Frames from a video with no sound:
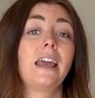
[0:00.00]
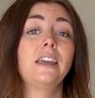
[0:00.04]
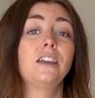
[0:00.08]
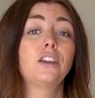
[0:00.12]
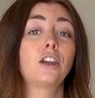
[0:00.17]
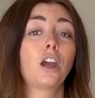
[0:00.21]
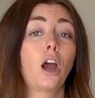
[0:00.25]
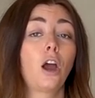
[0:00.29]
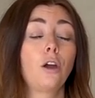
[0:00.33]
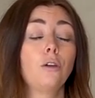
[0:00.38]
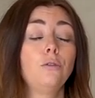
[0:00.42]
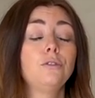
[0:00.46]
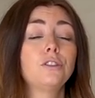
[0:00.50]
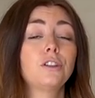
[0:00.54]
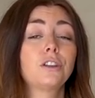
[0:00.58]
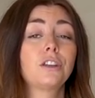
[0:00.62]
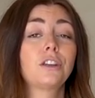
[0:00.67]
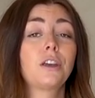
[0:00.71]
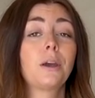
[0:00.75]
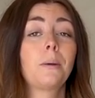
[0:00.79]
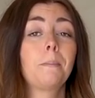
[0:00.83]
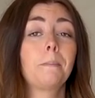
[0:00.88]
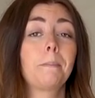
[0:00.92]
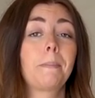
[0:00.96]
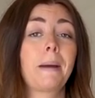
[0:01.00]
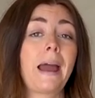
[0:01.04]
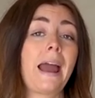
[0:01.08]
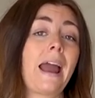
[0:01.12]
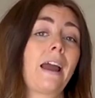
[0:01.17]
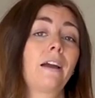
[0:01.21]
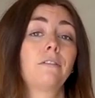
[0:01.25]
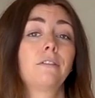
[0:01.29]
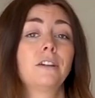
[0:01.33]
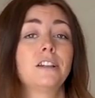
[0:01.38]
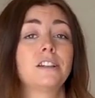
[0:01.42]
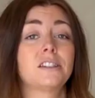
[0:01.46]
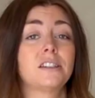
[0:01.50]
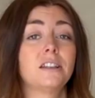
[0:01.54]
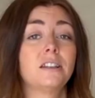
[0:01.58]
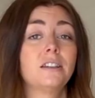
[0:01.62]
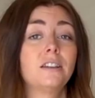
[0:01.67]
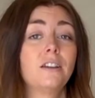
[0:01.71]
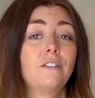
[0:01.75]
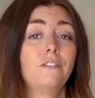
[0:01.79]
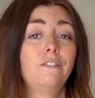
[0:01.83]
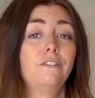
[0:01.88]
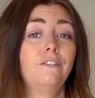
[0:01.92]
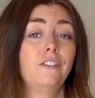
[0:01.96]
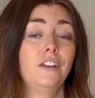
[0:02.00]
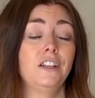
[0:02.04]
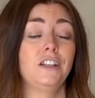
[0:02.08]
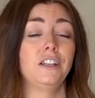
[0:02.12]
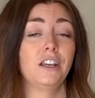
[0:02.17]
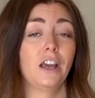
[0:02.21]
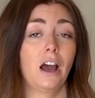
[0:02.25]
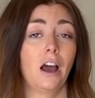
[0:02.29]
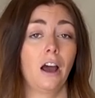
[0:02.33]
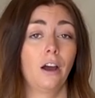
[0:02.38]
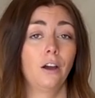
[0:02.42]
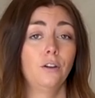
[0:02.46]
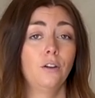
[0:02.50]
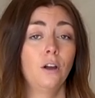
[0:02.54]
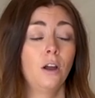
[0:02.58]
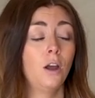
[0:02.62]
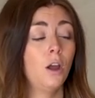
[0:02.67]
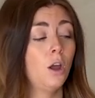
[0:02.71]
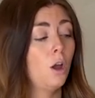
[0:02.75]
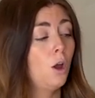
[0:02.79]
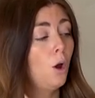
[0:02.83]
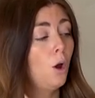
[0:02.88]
a coat comparison video